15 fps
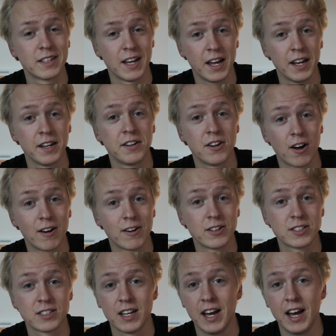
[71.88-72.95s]

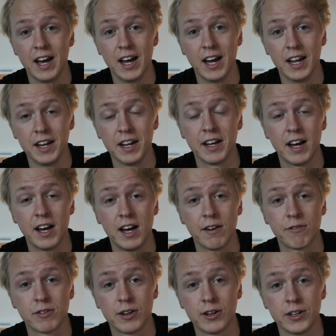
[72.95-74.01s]
$10, and
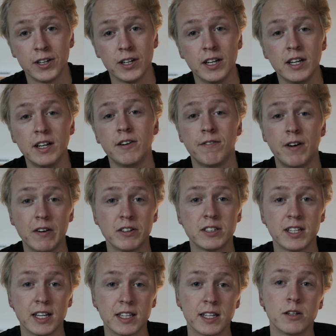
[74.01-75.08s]
after Fiverr
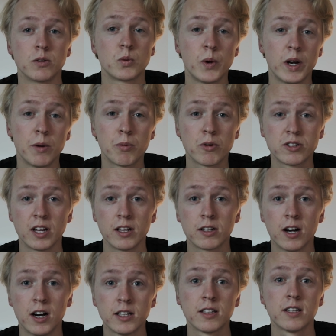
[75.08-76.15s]
take their 20%
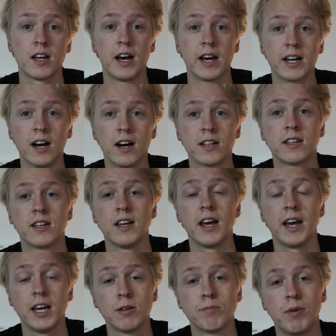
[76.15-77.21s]
cut, I got
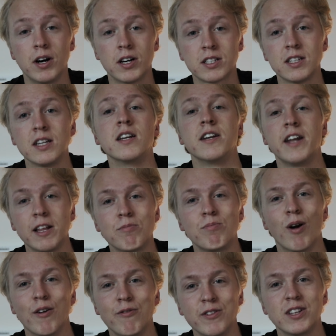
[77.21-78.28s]
$8 in net
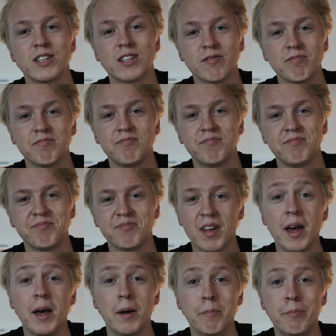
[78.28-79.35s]
profit.
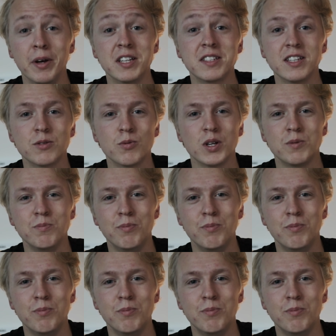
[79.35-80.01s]
Business was